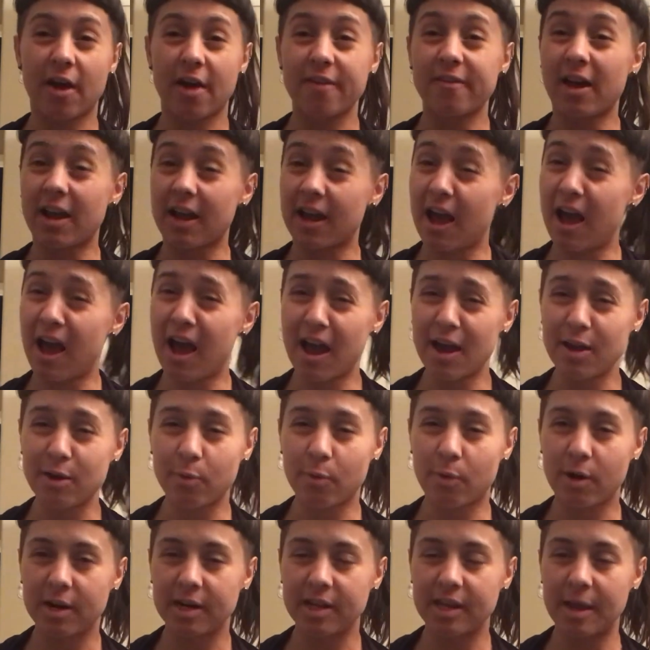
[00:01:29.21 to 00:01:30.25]
I kind
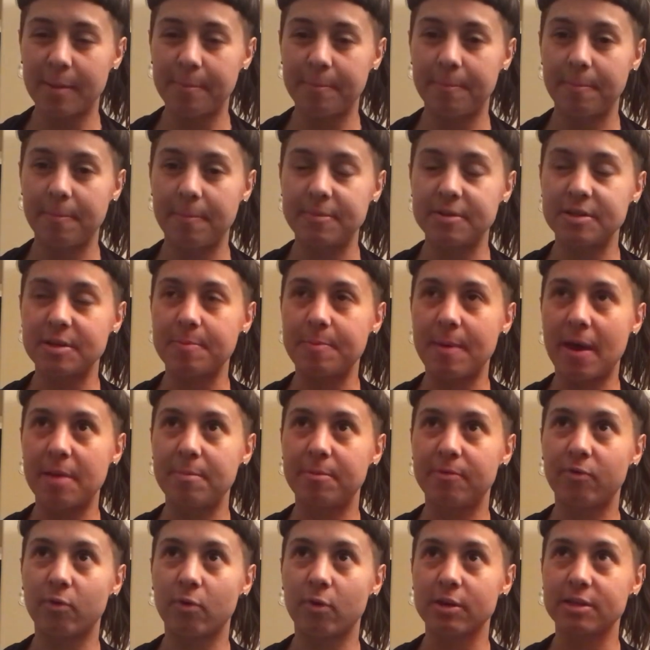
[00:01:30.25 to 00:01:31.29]
of wanted to get to bed
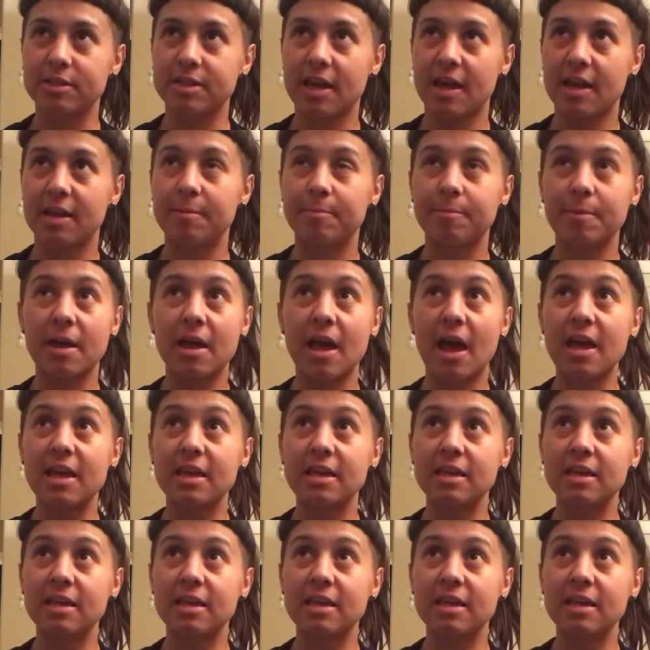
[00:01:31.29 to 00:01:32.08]
before 10, but